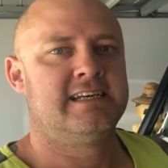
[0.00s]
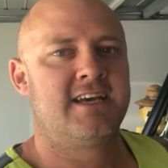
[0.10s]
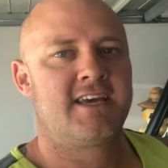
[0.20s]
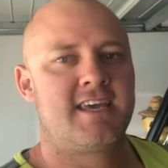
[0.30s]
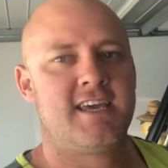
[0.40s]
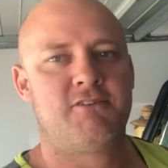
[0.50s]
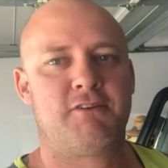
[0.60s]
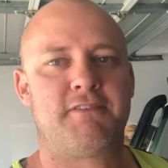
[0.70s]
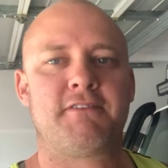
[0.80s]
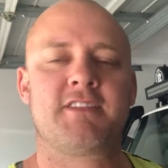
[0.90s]
here
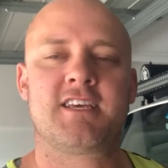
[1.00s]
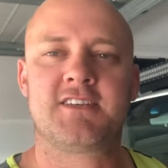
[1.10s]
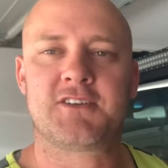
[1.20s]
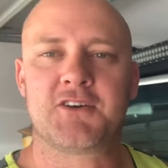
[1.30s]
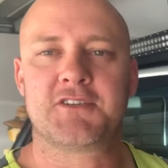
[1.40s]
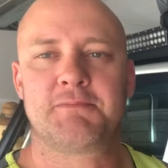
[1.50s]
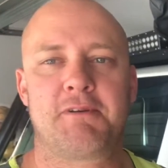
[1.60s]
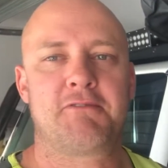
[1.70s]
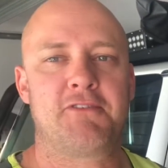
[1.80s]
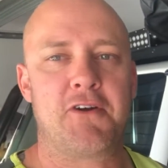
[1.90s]
of everything, so I'll just be
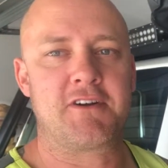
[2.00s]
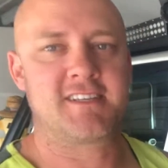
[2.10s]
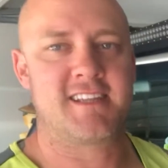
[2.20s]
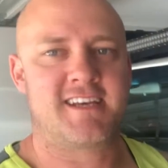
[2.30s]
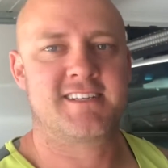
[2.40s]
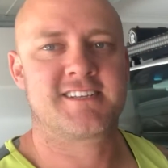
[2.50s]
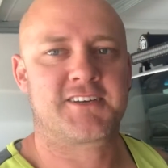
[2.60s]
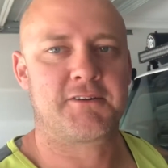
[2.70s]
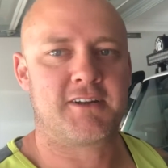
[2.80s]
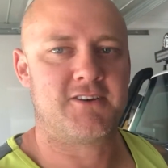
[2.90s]
referring to that as I
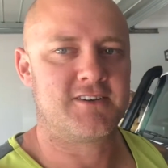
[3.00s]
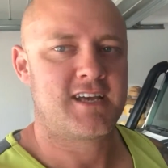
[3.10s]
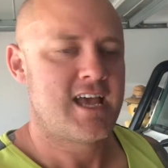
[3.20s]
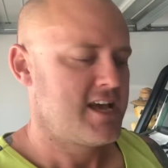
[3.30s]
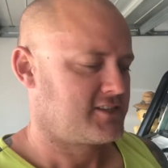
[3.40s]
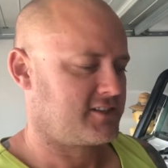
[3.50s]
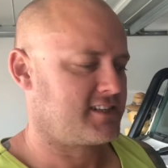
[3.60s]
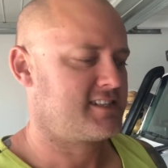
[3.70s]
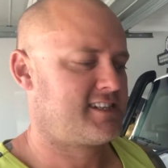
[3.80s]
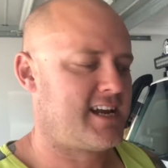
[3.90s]
go along. So I'm going
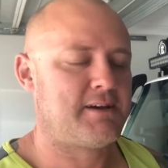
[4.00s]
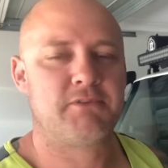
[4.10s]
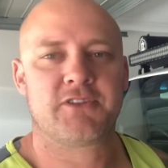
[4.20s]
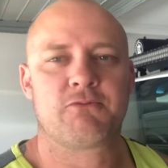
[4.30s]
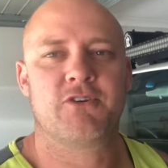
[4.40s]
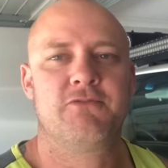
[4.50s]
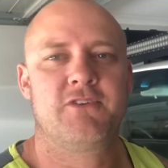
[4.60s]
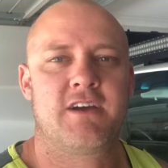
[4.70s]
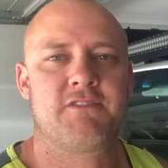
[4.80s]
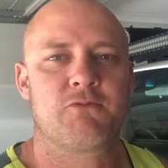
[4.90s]
to start up on the roof. We
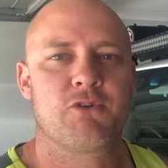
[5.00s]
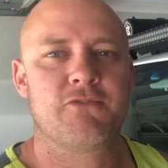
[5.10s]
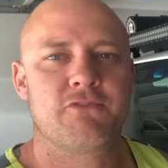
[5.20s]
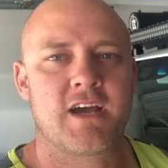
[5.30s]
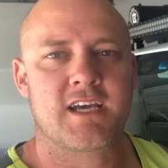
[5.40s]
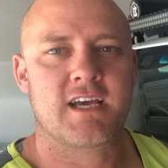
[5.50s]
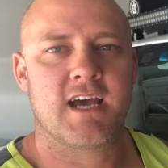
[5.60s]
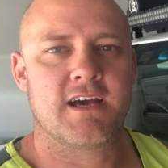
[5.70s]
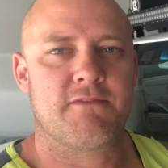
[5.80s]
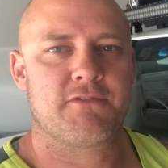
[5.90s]
have the roof rack
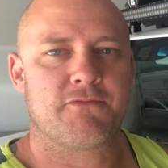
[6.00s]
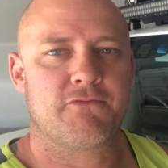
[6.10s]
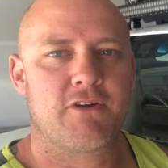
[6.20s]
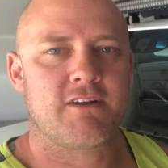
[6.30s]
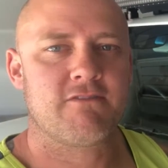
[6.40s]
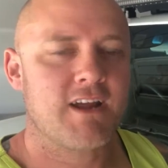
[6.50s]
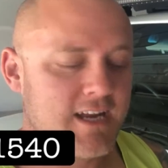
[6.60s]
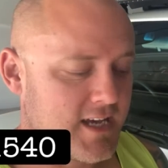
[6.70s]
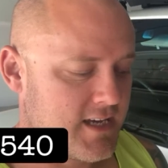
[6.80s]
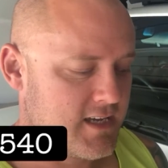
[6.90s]
from Front
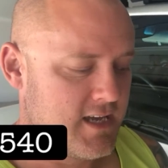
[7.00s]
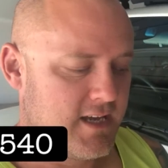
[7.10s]
Runner.